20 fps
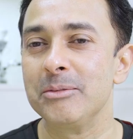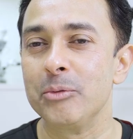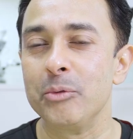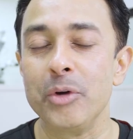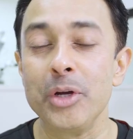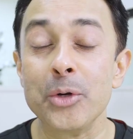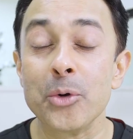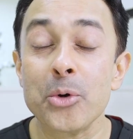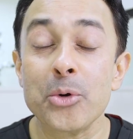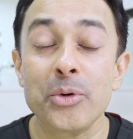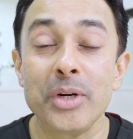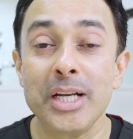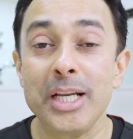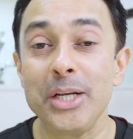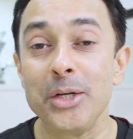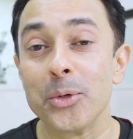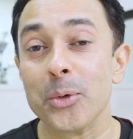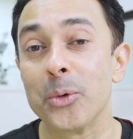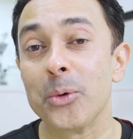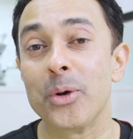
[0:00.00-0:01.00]
we don't
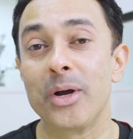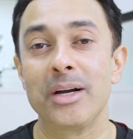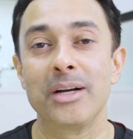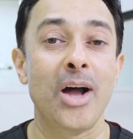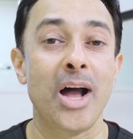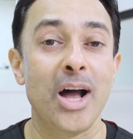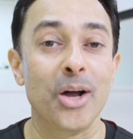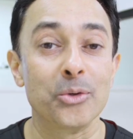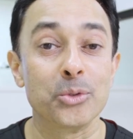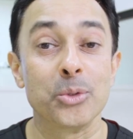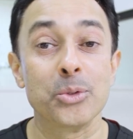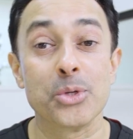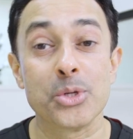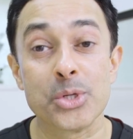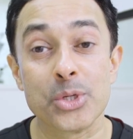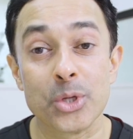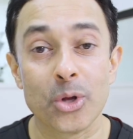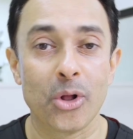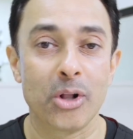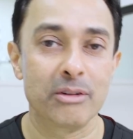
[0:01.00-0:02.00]
really know how to
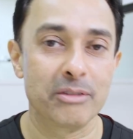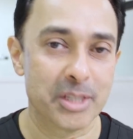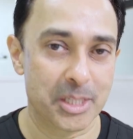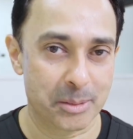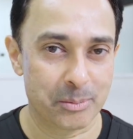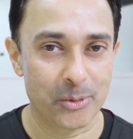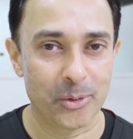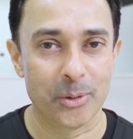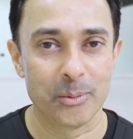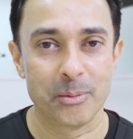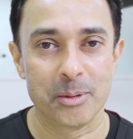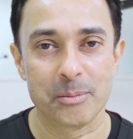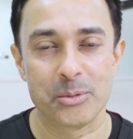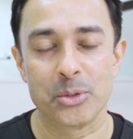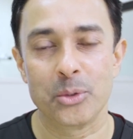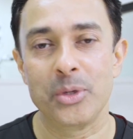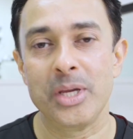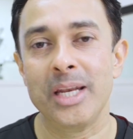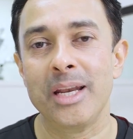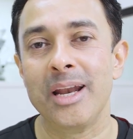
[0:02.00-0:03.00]
solve this problem.
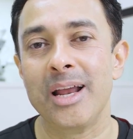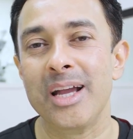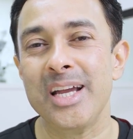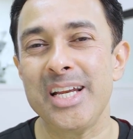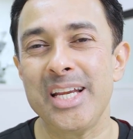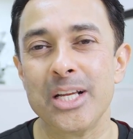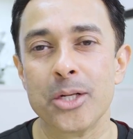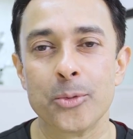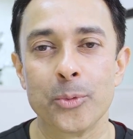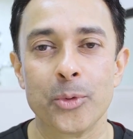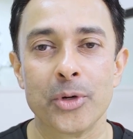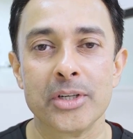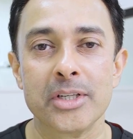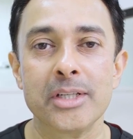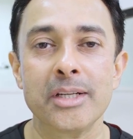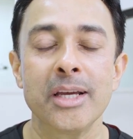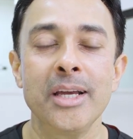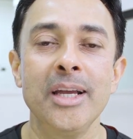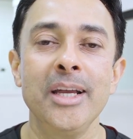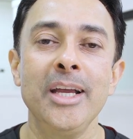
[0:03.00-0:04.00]
So in an ideal
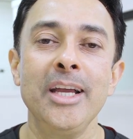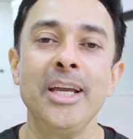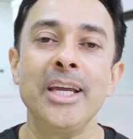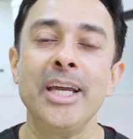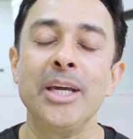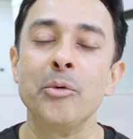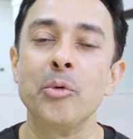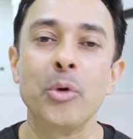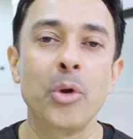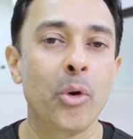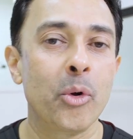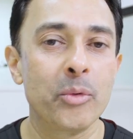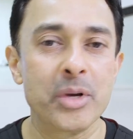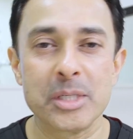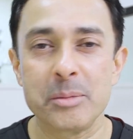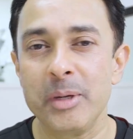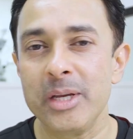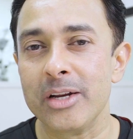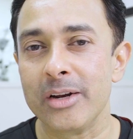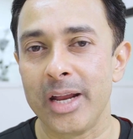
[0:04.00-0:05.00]
world, it would
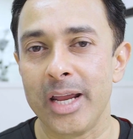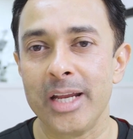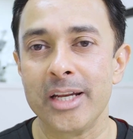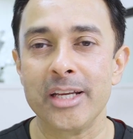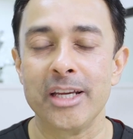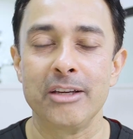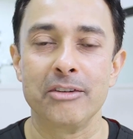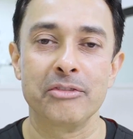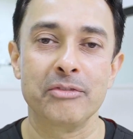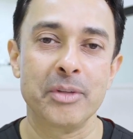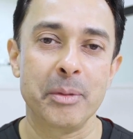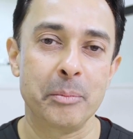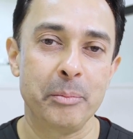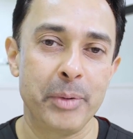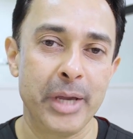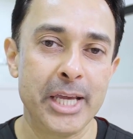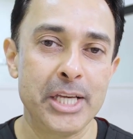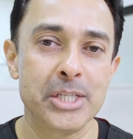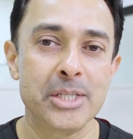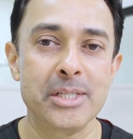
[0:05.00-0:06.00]
always be great if the
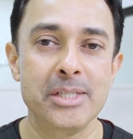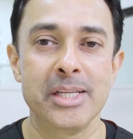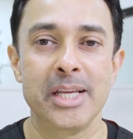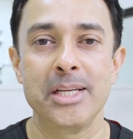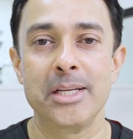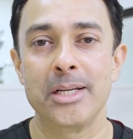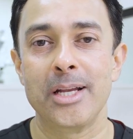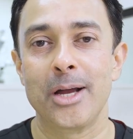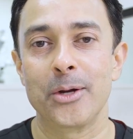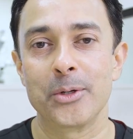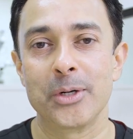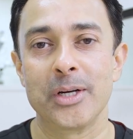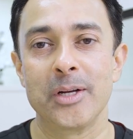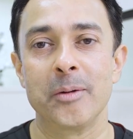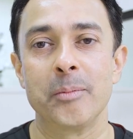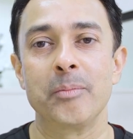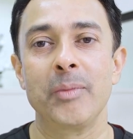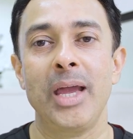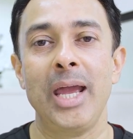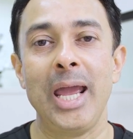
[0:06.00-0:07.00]
patient-centered
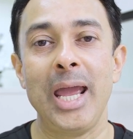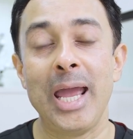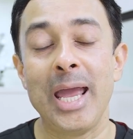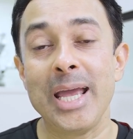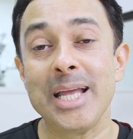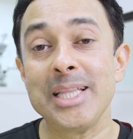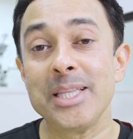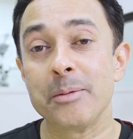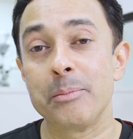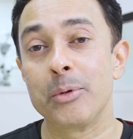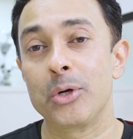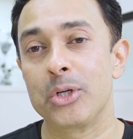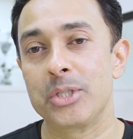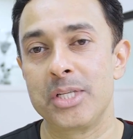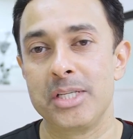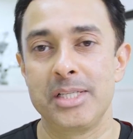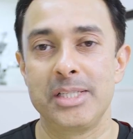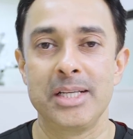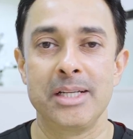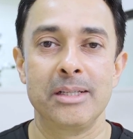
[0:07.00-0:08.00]
outcome and the
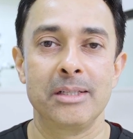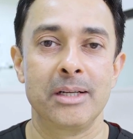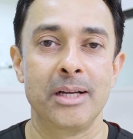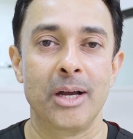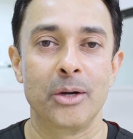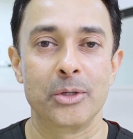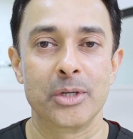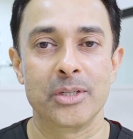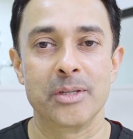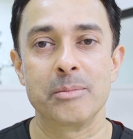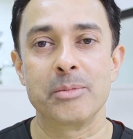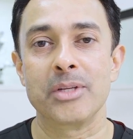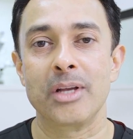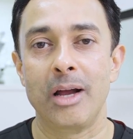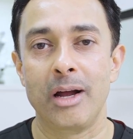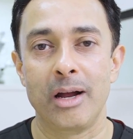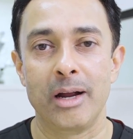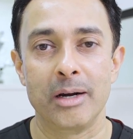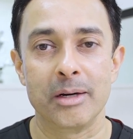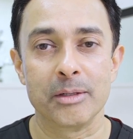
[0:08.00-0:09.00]
process-centered outcomes
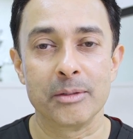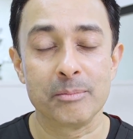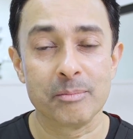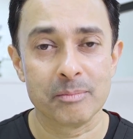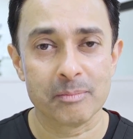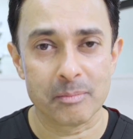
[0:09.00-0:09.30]
are